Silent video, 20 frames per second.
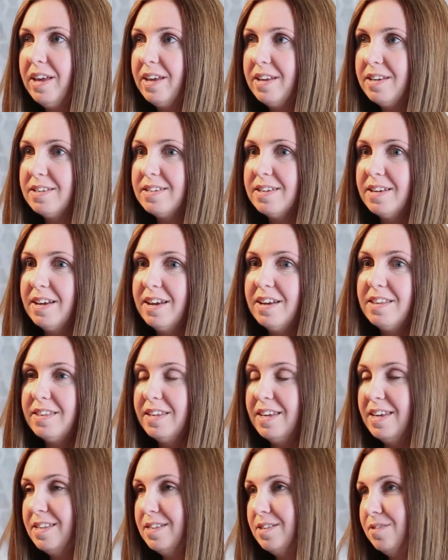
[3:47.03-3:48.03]
And
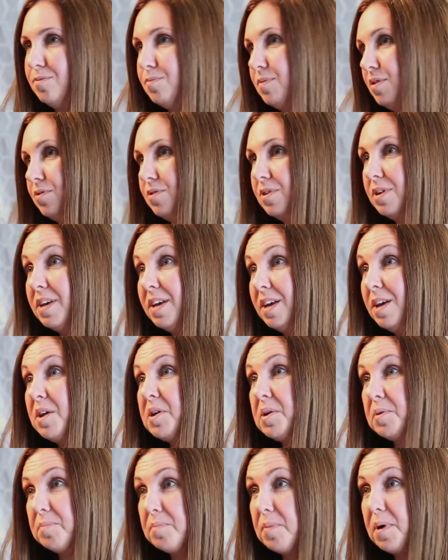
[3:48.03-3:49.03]
the kids have mirrored
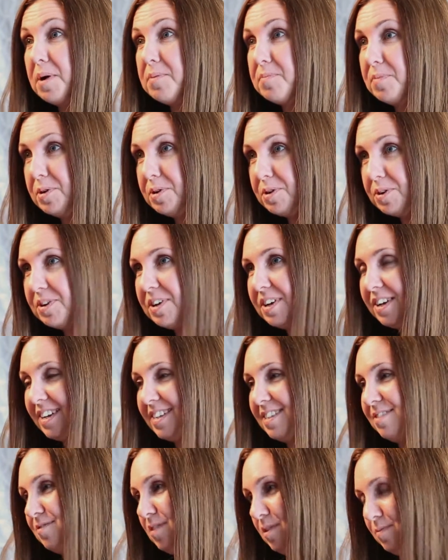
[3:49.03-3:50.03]
my mood,
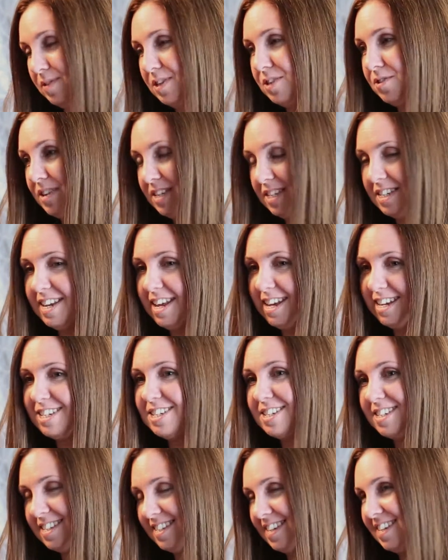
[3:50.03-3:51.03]
because if I'm stressed and
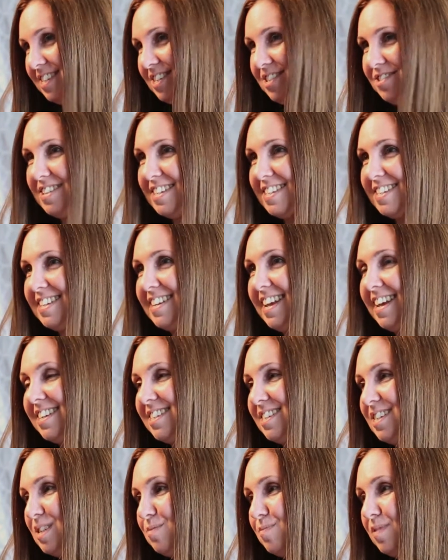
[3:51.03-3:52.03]
anxious, they're stressed and
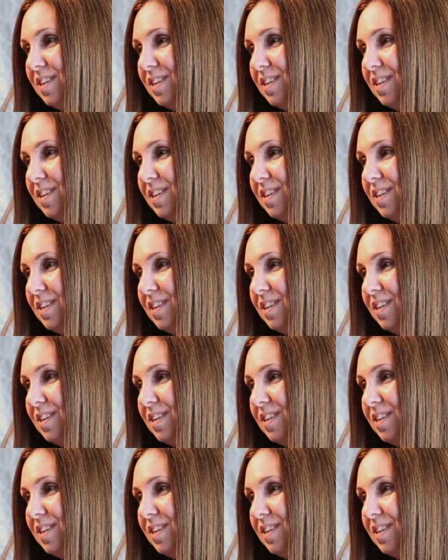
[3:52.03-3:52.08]
anxious.